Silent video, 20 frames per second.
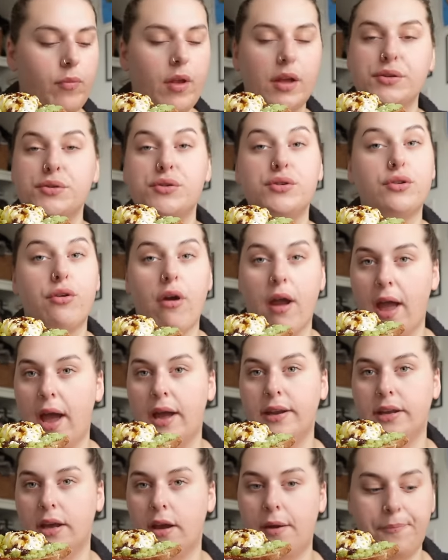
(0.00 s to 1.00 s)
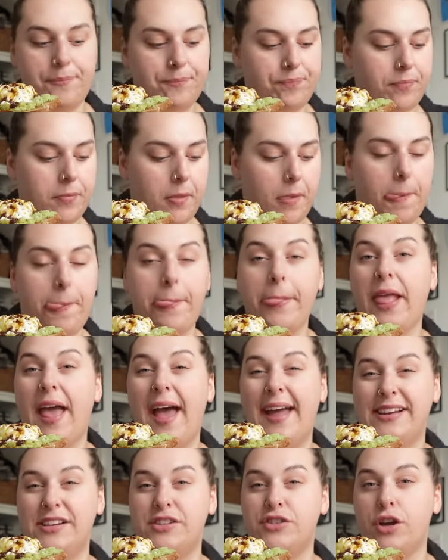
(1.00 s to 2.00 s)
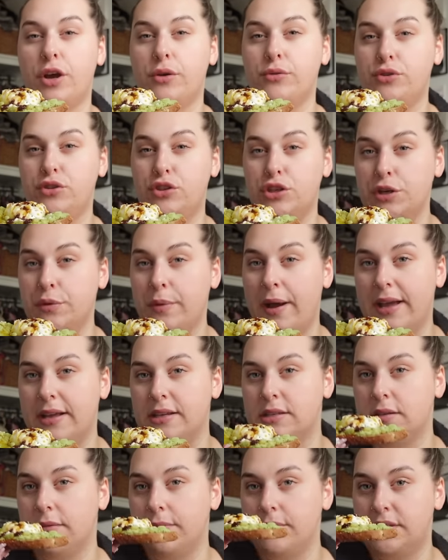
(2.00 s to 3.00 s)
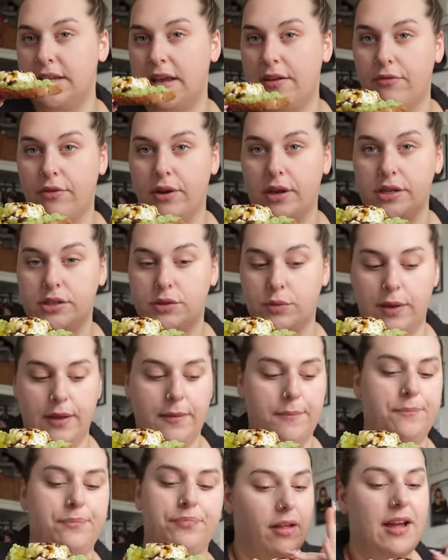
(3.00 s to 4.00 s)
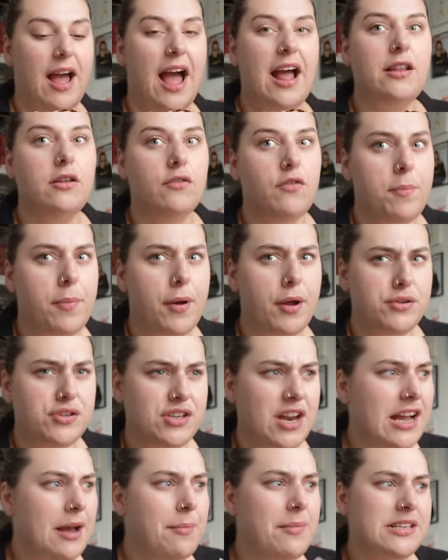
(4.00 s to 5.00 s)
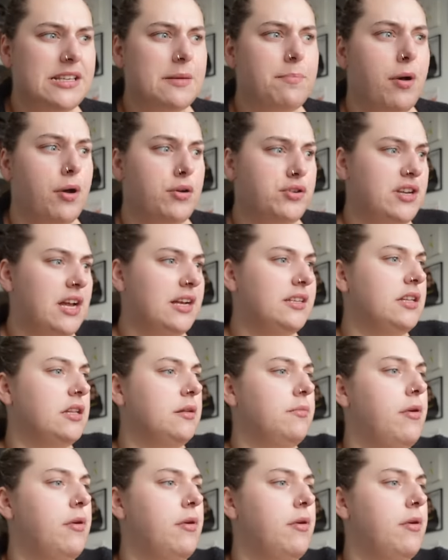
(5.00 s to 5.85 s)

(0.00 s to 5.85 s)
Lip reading: This is a great idea. I did toast two ways, savory, sweet. I love a poached egg. I'm into poached eggs at the